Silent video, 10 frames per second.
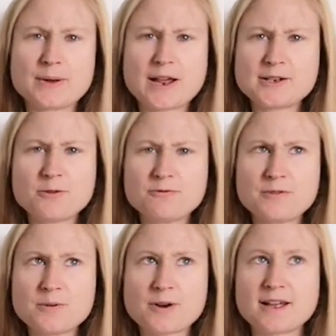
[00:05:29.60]
but I
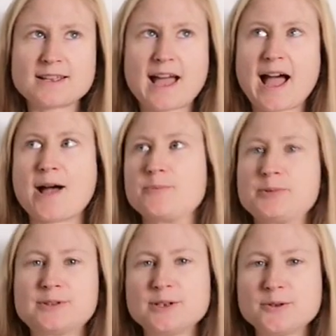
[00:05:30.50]
don't feel like
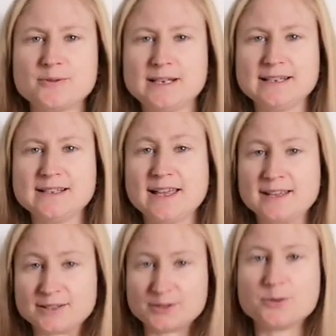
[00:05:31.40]
absolutely
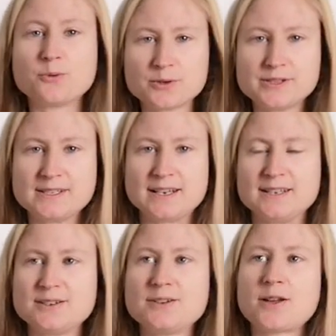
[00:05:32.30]
exhausted.